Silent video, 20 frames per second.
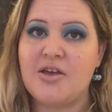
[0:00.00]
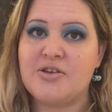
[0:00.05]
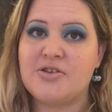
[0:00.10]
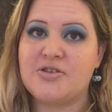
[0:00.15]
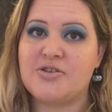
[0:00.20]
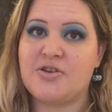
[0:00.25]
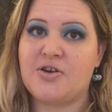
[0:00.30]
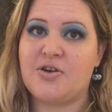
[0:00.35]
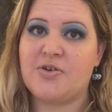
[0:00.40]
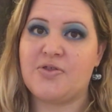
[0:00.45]

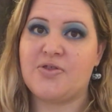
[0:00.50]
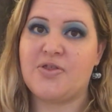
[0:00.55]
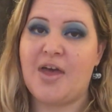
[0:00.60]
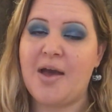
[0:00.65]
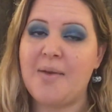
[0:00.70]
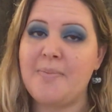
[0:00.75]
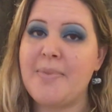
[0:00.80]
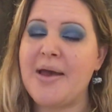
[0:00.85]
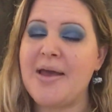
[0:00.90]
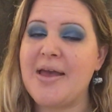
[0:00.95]
so
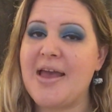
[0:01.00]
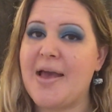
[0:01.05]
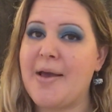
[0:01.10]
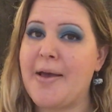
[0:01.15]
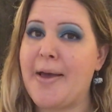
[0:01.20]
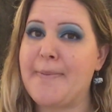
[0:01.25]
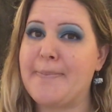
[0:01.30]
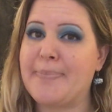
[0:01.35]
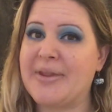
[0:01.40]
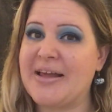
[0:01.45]
that might
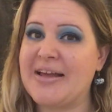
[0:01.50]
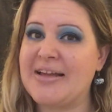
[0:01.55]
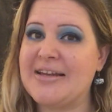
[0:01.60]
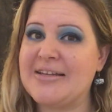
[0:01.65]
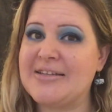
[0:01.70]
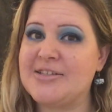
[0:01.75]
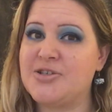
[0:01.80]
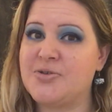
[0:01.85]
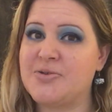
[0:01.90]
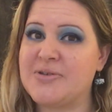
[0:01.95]
have played
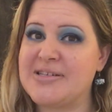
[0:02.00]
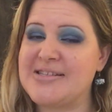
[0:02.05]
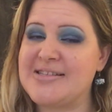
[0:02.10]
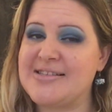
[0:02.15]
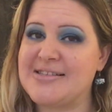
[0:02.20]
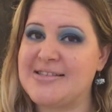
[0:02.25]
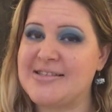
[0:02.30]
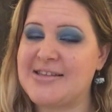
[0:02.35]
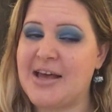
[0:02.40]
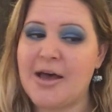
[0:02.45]
into it
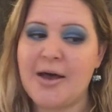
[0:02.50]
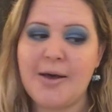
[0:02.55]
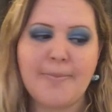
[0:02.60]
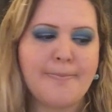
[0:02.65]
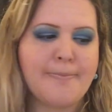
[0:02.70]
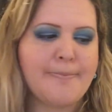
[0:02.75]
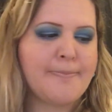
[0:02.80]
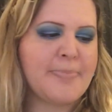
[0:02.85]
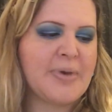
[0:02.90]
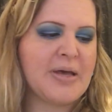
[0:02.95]

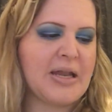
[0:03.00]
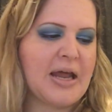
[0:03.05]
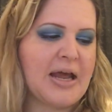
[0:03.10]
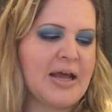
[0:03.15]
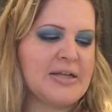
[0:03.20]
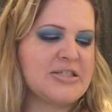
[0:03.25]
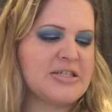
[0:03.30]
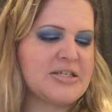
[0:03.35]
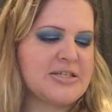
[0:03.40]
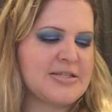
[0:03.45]
some, but
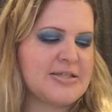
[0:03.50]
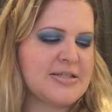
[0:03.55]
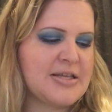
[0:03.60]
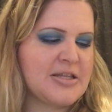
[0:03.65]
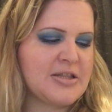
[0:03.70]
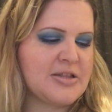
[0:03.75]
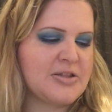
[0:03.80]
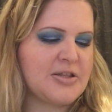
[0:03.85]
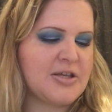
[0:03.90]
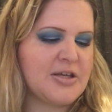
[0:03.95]
I just
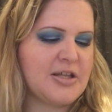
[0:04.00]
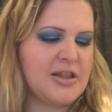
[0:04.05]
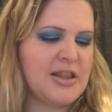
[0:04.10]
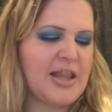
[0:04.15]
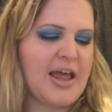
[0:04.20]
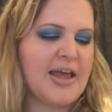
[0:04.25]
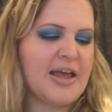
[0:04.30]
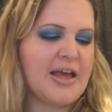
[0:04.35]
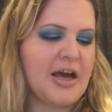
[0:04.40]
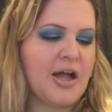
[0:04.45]
think the
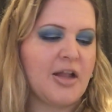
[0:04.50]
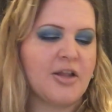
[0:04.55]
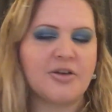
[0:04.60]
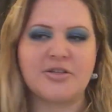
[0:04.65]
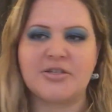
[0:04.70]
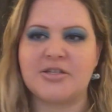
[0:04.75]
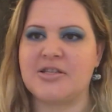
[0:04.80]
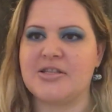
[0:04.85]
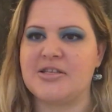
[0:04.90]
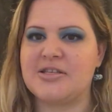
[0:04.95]
light
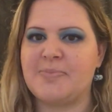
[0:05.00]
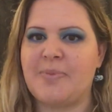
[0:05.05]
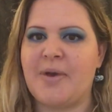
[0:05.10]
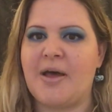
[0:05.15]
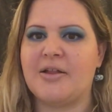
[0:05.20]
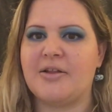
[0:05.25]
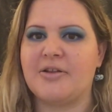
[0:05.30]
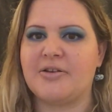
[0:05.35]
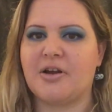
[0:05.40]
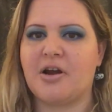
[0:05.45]
colors in this
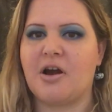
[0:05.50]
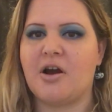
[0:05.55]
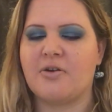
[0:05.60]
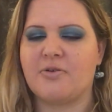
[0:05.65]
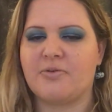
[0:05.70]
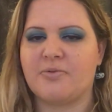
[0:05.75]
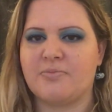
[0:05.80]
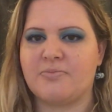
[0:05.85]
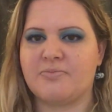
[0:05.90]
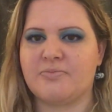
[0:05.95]
palette
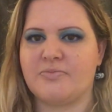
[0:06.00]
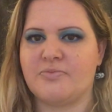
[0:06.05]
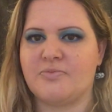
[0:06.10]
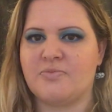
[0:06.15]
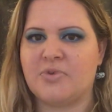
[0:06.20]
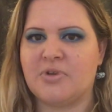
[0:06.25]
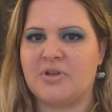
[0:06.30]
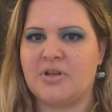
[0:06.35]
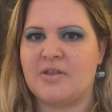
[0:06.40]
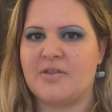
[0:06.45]
aren't
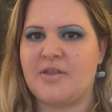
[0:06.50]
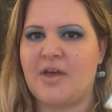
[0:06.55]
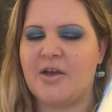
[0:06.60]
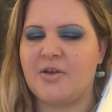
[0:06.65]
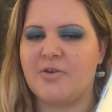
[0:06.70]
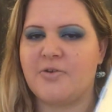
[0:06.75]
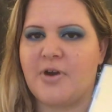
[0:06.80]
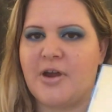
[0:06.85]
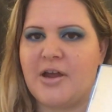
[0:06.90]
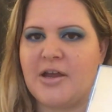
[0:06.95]
really
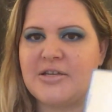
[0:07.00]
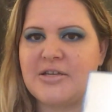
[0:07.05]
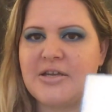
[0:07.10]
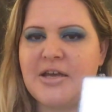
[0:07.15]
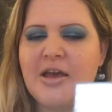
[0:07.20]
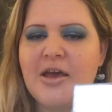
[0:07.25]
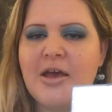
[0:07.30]
that great.